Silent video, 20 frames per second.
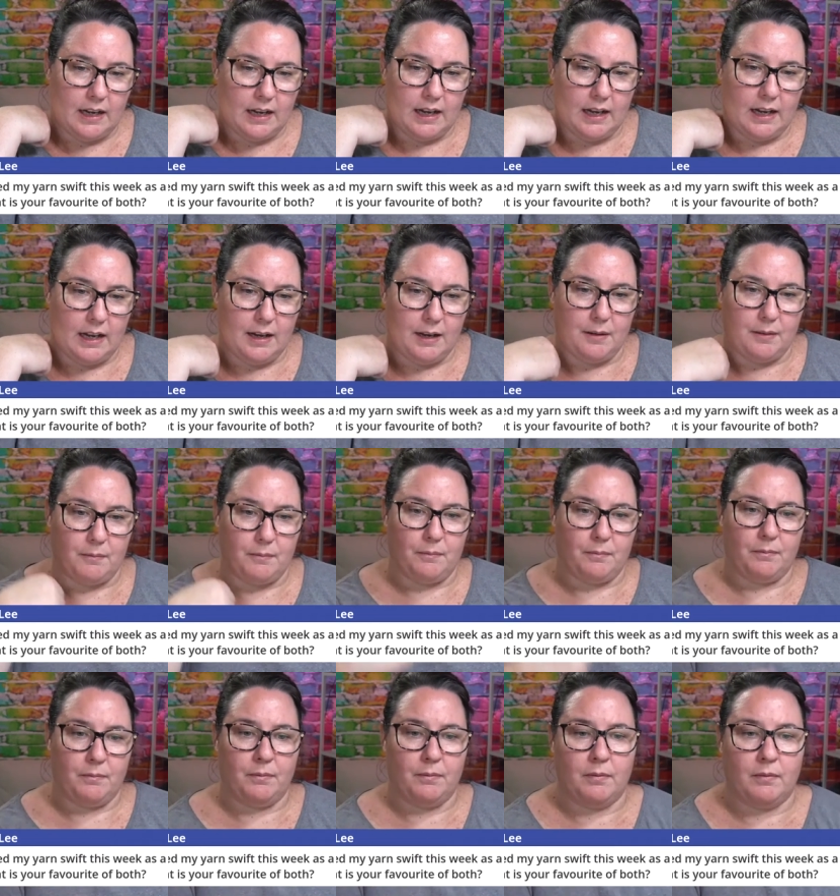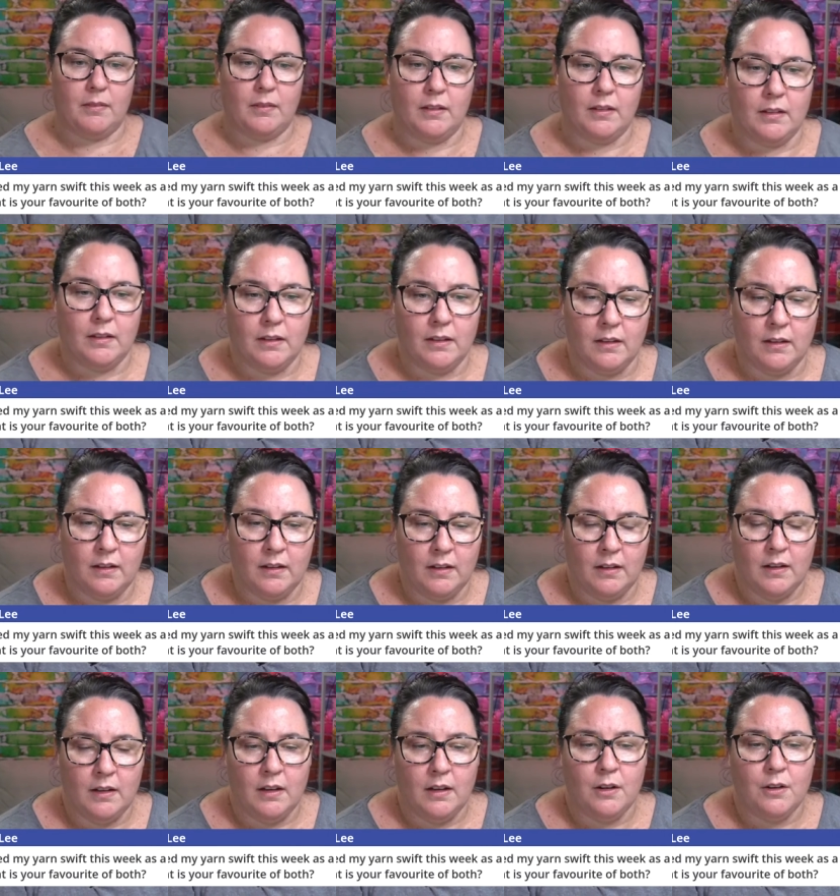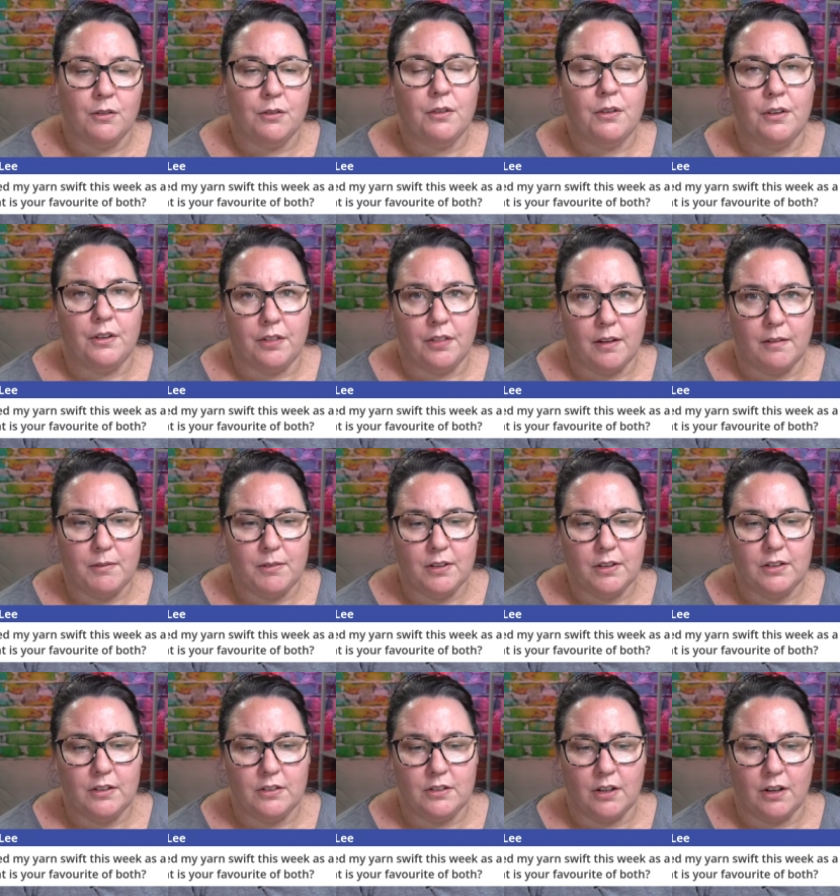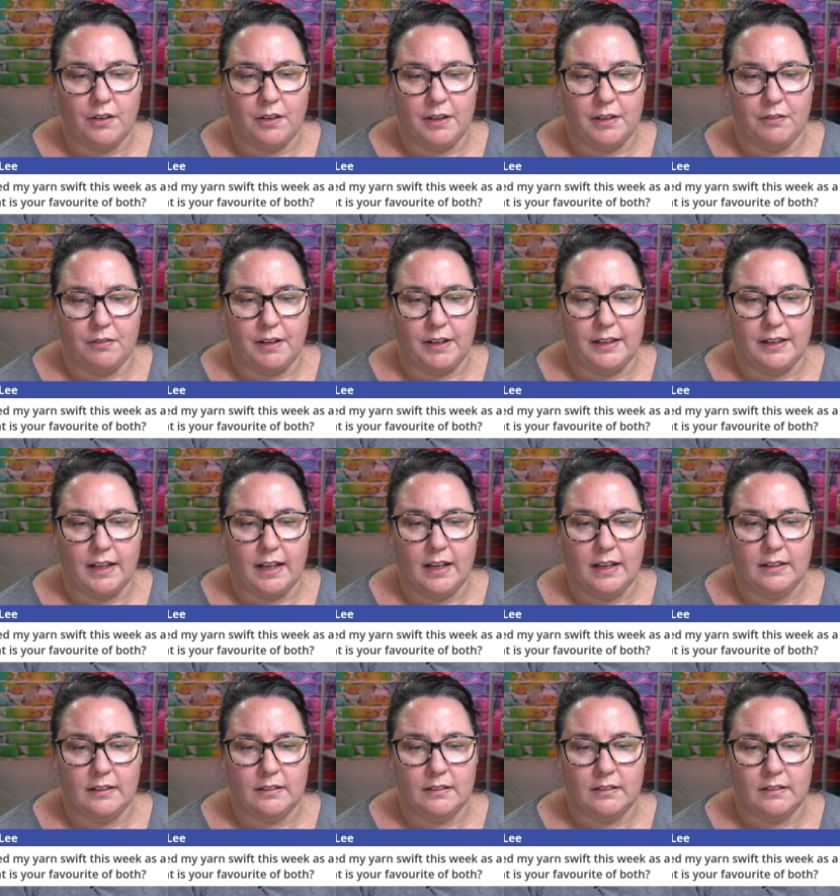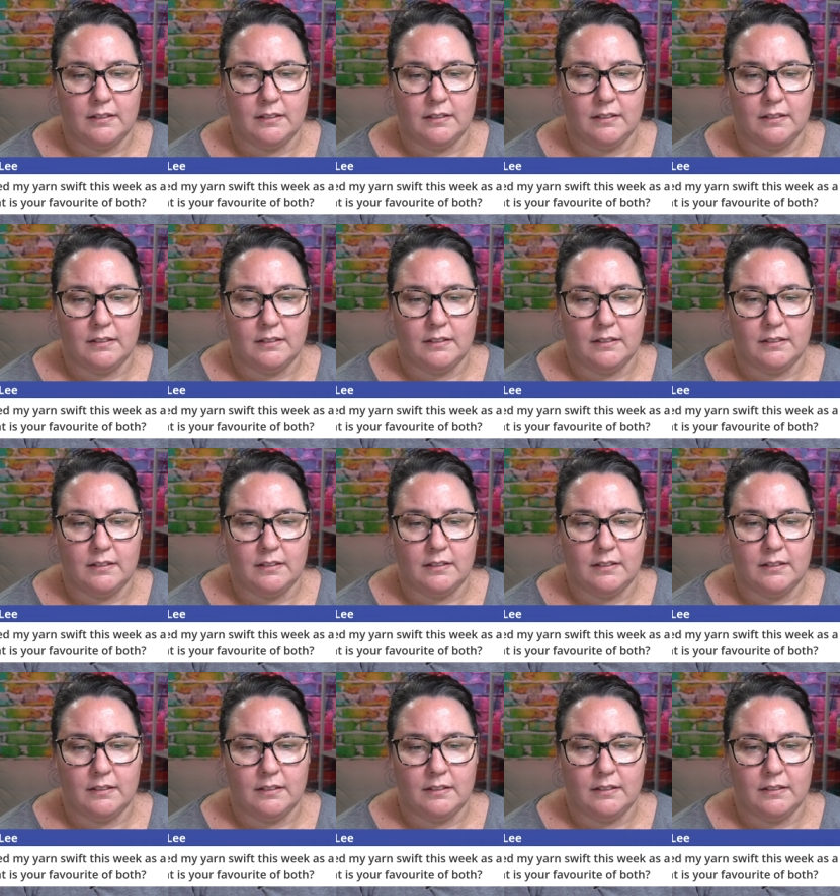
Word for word: Um, Ruth, I'm so sorry to read that.